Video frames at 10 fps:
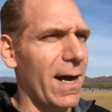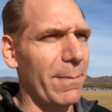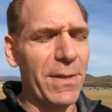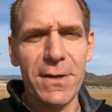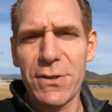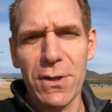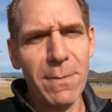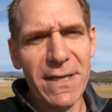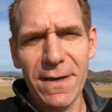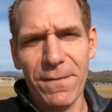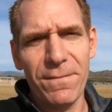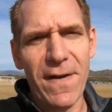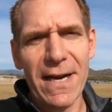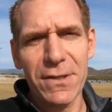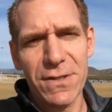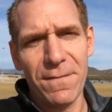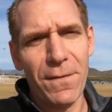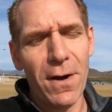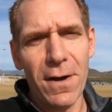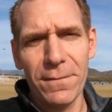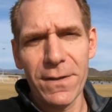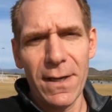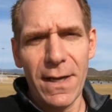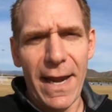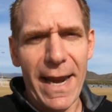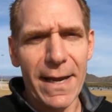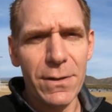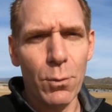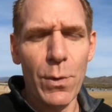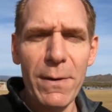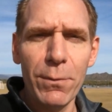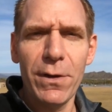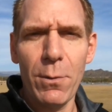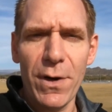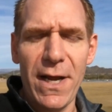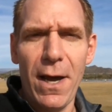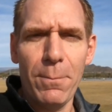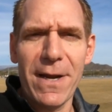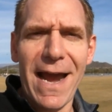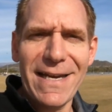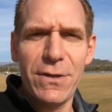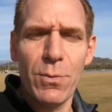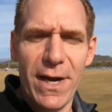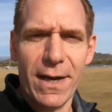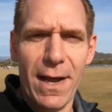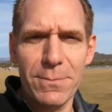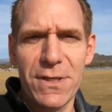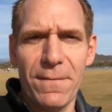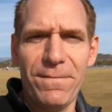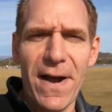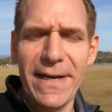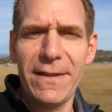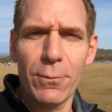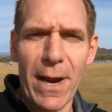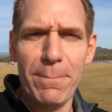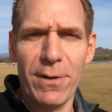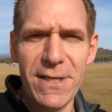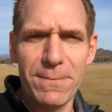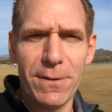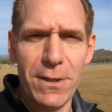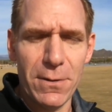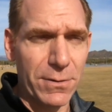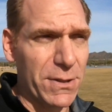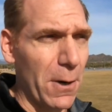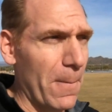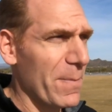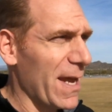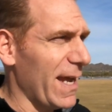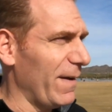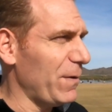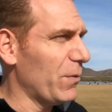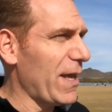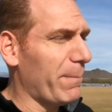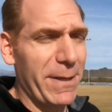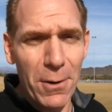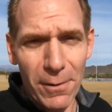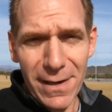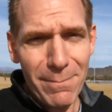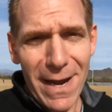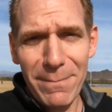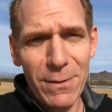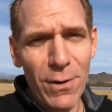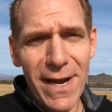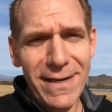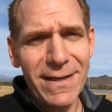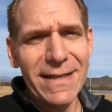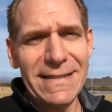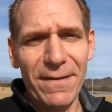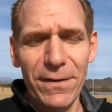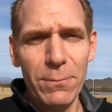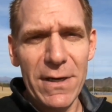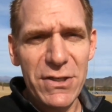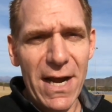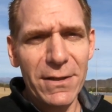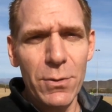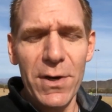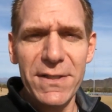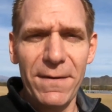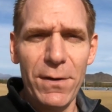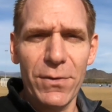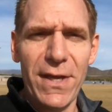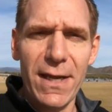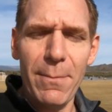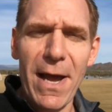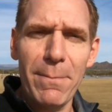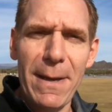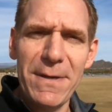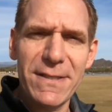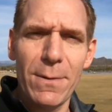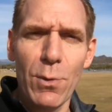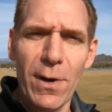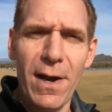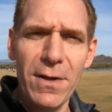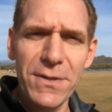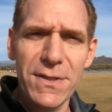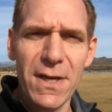there's so many different factors involved, and we really want to help guide you when it comes to finding the right place for you. So if you think Peoria might be right, definitely reach out to us. If you're thinking about maybe somewhere else,